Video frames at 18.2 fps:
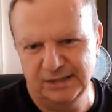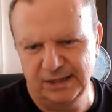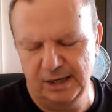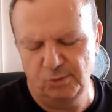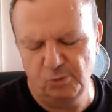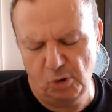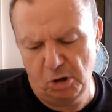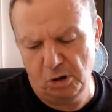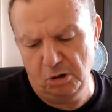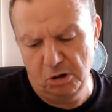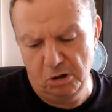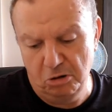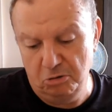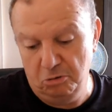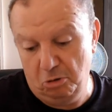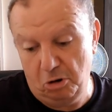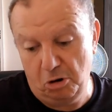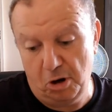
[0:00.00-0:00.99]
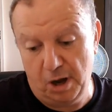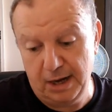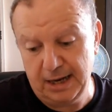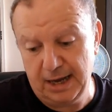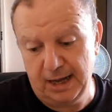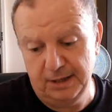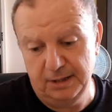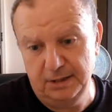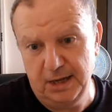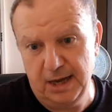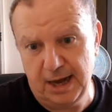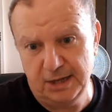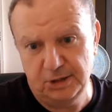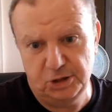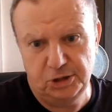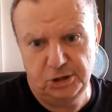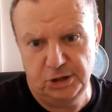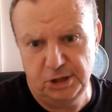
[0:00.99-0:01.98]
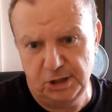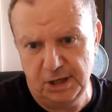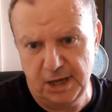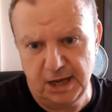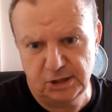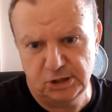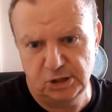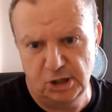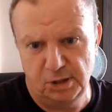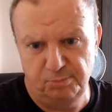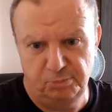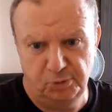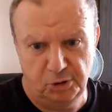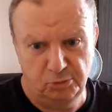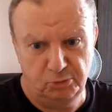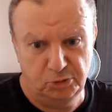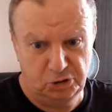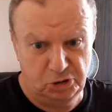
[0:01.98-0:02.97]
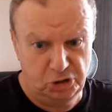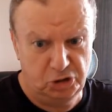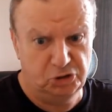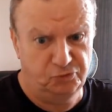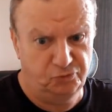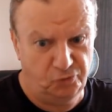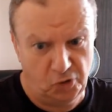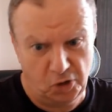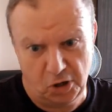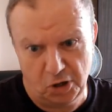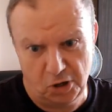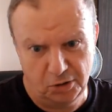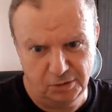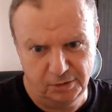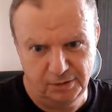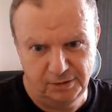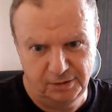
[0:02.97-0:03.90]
Like, well, oh, I got, yeah, I did get an accident, but it was his fault.